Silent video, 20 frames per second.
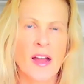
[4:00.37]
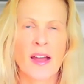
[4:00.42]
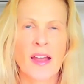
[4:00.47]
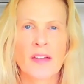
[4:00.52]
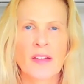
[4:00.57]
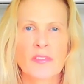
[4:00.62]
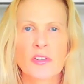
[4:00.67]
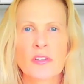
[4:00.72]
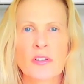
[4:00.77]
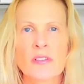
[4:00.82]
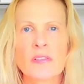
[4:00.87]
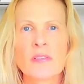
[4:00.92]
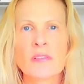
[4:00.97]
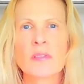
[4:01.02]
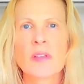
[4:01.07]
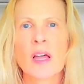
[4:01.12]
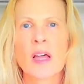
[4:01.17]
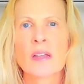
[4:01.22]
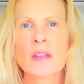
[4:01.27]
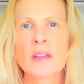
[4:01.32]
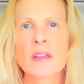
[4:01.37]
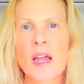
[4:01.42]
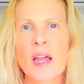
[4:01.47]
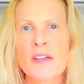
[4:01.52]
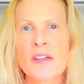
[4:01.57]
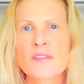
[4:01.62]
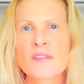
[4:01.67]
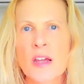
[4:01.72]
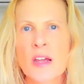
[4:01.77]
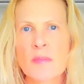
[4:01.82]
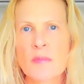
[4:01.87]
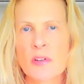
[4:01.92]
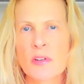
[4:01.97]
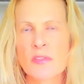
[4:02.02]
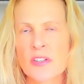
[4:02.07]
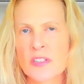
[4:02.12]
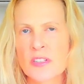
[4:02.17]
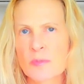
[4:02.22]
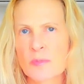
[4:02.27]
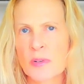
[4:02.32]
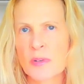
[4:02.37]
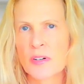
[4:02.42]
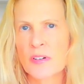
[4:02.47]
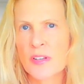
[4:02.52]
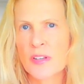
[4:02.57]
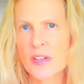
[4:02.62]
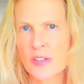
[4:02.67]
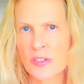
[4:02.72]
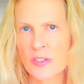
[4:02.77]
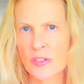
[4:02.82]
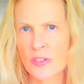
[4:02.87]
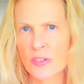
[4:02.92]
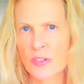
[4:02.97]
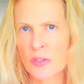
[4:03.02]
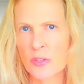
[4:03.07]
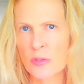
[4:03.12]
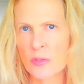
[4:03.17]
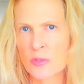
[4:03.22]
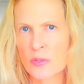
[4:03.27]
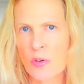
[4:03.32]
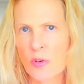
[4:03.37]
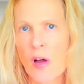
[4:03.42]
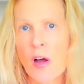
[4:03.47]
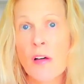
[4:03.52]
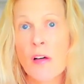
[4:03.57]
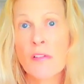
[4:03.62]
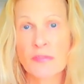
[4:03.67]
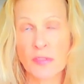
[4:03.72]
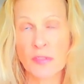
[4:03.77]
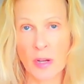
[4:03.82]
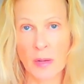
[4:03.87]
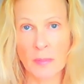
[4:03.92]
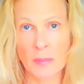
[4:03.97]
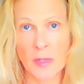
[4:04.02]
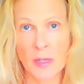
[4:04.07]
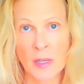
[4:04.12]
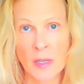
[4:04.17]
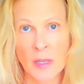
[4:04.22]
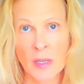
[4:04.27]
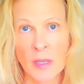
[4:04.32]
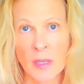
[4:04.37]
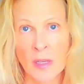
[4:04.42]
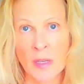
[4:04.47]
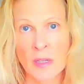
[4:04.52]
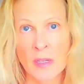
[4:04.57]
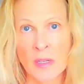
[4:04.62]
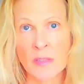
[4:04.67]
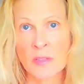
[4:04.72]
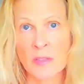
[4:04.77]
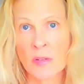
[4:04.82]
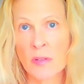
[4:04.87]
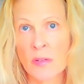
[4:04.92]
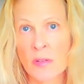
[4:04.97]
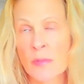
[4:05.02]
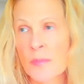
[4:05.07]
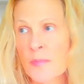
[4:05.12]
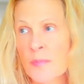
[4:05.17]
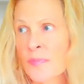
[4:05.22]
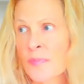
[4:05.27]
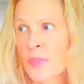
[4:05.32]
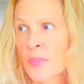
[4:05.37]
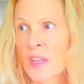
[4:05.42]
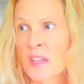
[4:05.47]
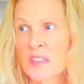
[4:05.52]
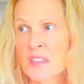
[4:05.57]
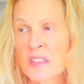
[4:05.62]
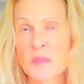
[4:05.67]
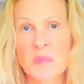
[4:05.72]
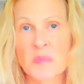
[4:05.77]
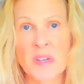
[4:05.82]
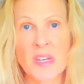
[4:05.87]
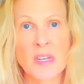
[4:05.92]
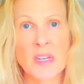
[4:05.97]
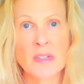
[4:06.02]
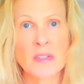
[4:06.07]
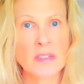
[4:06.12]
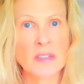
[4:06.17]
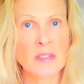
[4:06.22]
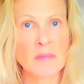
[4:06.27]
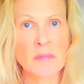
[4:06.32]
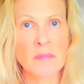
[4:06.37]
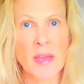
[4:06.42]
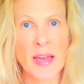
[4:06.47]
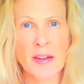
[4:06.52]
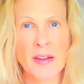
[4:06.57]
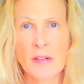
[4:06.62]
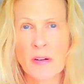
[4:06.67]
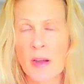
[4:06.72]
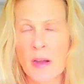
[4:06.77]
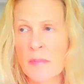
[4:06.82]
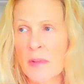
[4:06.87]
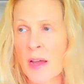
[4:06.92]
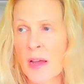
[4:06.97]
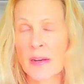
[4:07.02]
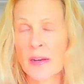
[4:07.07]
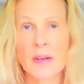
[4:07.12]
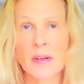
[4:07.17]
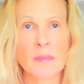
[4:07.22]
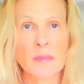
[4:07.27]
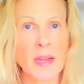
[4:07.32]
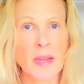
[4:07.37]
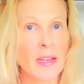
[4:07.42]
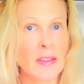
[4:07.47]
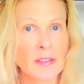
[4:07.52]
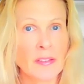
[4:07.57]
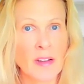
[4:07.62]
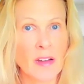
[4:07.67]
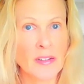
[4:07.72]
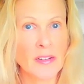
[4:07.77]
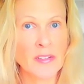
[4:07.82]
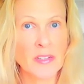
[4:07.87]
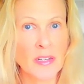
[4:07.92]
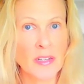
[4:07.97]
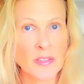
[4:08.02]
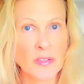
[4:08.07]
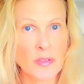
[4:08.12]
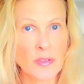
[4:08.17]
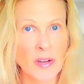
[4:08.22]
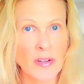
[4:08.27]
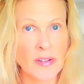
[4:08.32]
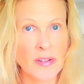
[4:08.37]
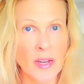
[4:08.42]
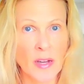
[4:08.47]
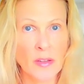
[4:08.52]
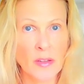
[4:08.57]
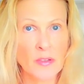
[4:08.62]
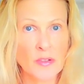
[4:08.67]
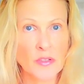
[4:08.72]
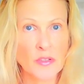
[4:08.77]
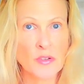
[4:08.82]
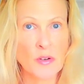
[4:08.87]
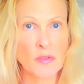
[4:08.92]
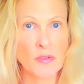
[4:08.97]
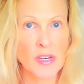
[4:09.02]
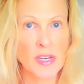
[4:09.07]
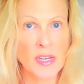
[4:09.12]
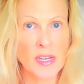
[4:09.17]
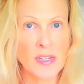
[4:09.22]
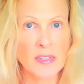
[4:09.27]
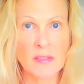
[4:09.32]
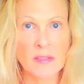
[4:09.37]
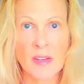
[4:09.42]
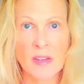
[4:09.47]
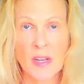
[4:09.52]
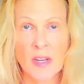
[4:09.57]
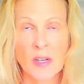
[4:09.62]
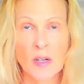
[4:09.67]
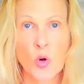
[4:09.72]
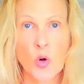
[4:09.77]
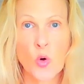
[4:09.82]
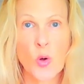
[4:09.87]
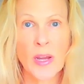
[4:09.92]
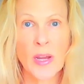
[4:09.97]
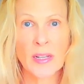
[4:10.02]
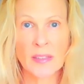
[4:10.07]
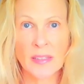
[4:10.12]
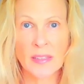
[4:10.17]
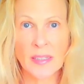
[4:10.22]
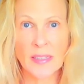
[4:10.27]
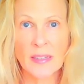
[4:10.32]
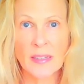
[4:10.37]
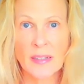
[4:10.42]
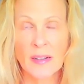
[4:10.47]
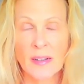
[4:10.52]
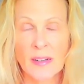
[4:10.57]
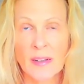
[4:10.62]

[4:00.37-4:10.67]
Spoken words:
I have a lifetime of experiences to draw from. So speed, does it matter? I'm not in a math contest right now. There's no need to quickly